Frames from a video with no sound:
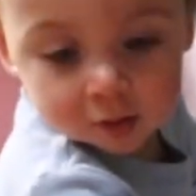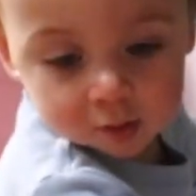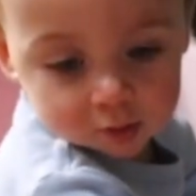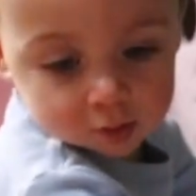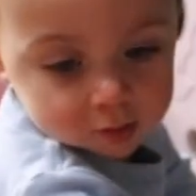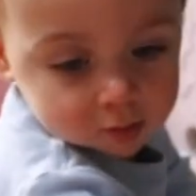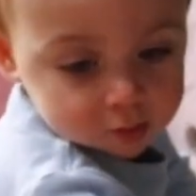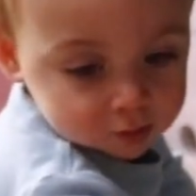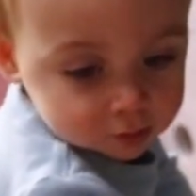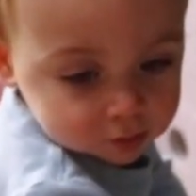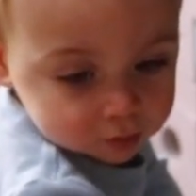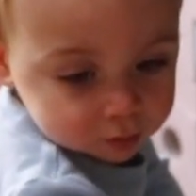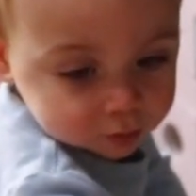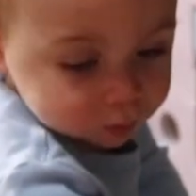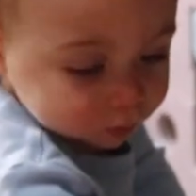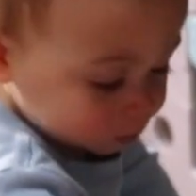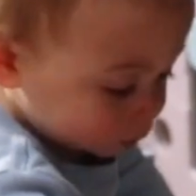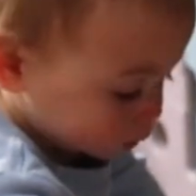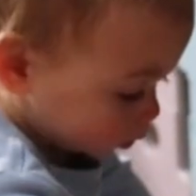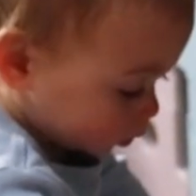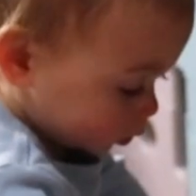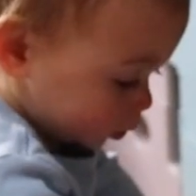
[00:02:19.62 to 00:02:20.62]
when he was
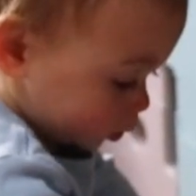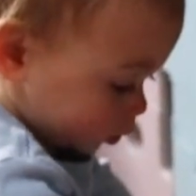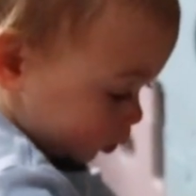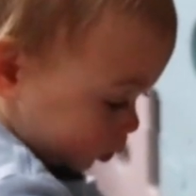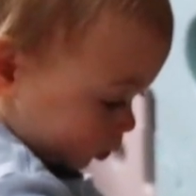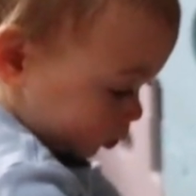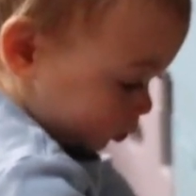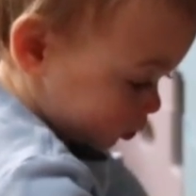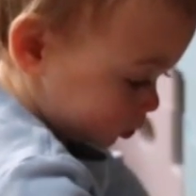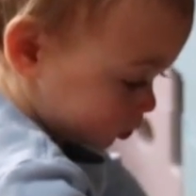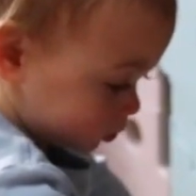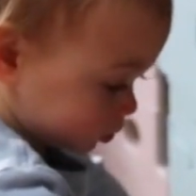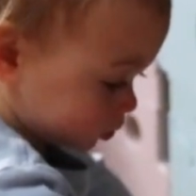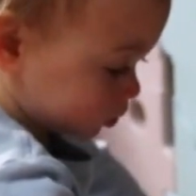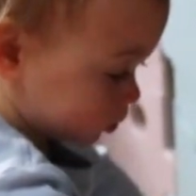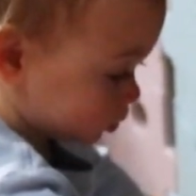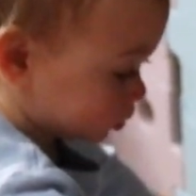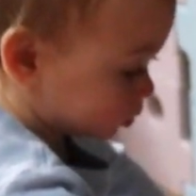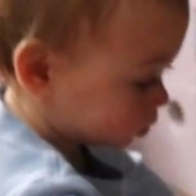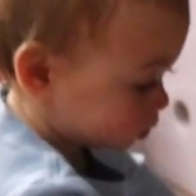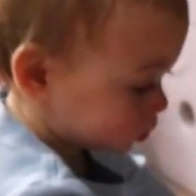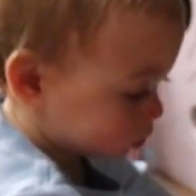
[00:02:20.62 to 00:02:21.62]
learning to stand.
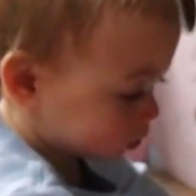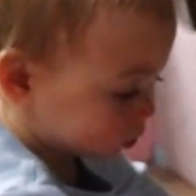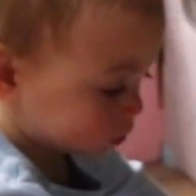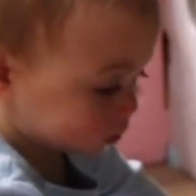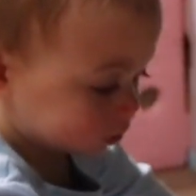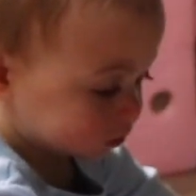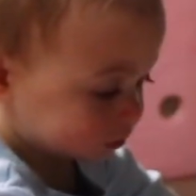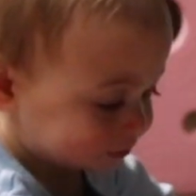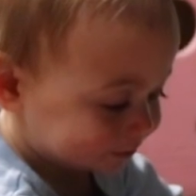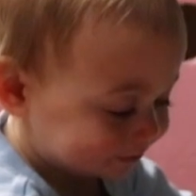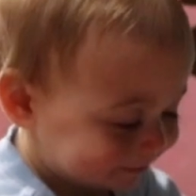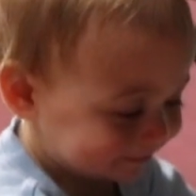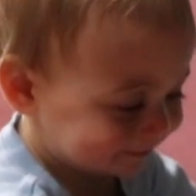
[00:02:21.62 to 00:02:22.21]
It's great. He